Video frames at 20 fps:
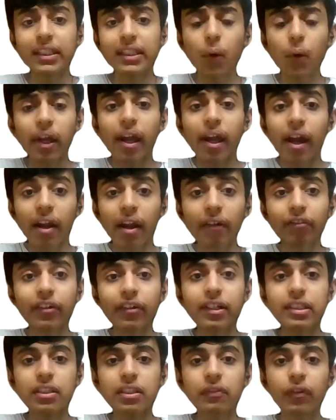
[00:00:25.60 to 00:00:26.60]
So here,
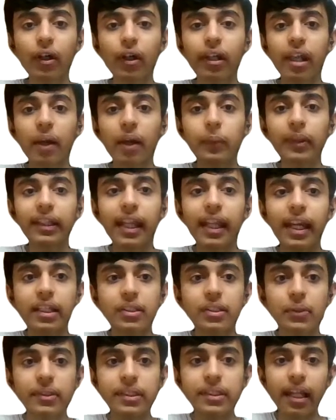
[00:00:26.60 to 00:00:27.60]
first of all, I would like
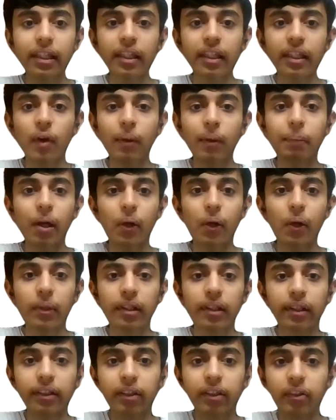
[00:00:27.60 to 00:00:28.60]
to tell you about
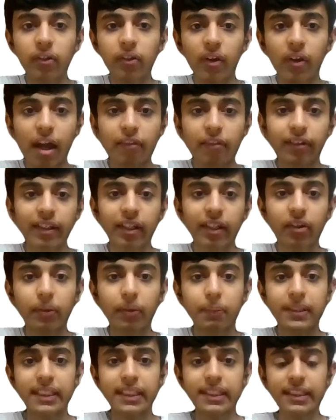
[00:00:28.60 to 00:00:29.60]
the graphical
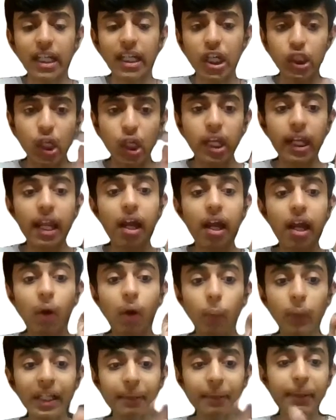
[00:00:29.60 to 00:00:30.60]
representation.
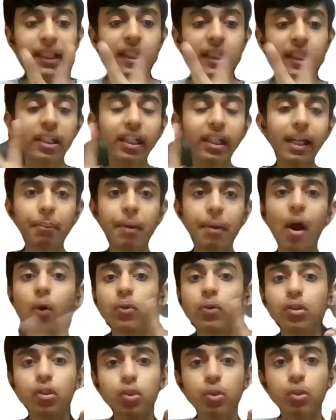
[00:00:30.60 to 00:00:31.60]
We'll be learning
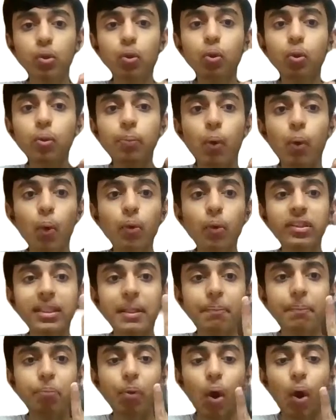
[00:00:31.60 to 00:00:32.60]
about two most
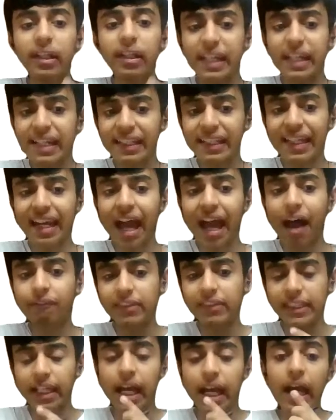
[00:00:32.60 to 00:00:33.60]
important
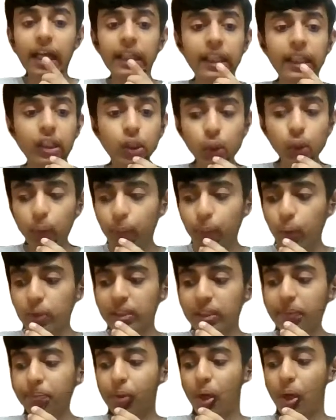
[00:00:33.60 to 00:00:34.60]
graphs. The two
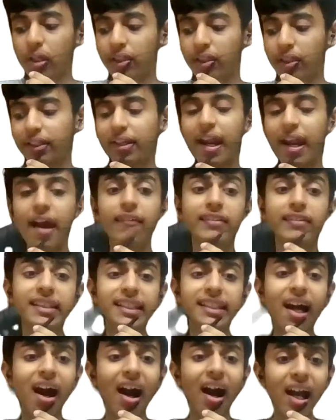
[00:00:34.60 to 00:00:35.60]
most important graphs
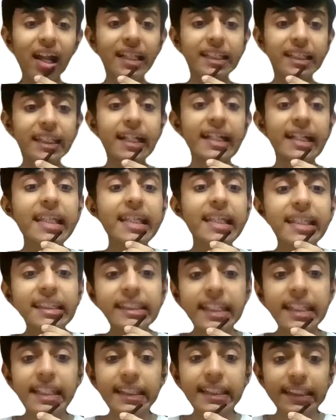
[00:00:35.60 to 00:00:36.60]
are the
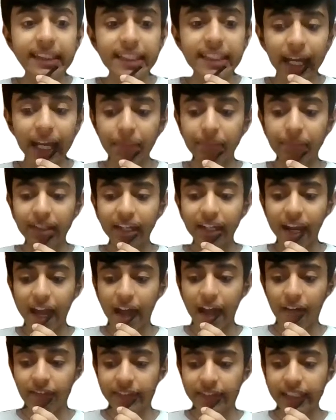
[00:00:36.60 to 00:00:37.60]
distance time
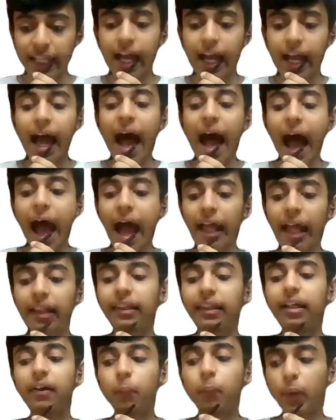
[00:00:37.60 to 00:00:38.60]
graphs and
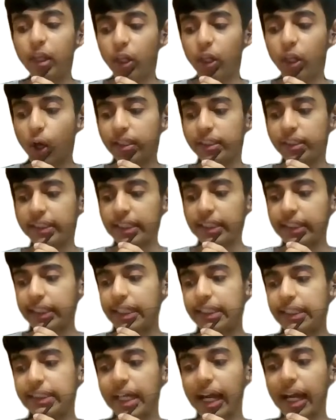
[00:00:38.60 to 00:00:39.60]
the
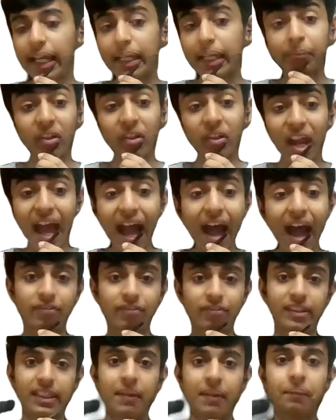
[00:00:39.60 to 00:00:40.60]
velocity time
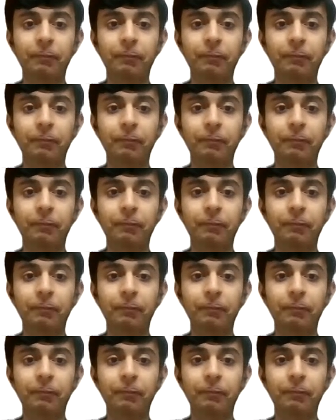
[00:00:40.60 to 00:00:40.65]
graphs.